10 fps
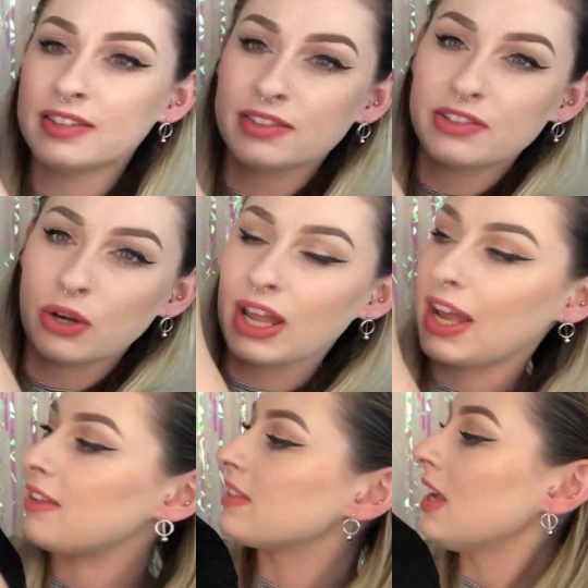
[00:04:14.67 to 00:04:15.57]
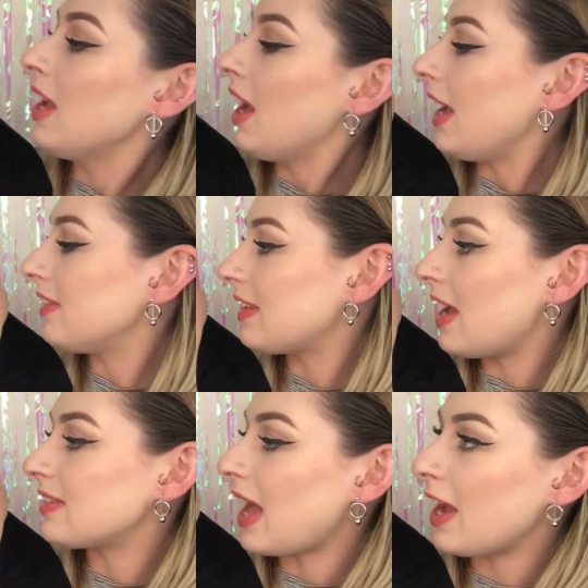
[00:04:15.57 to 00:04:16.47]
this is so nice. It says,